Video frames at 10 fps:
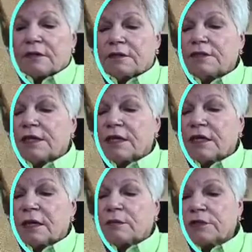
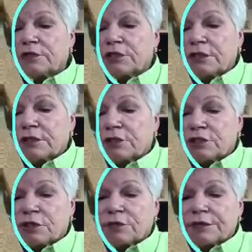yeah, but she didn't
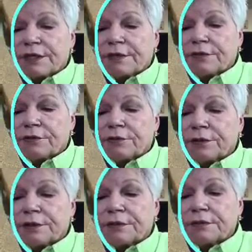show us how to do
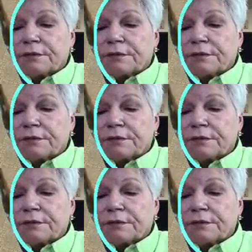it.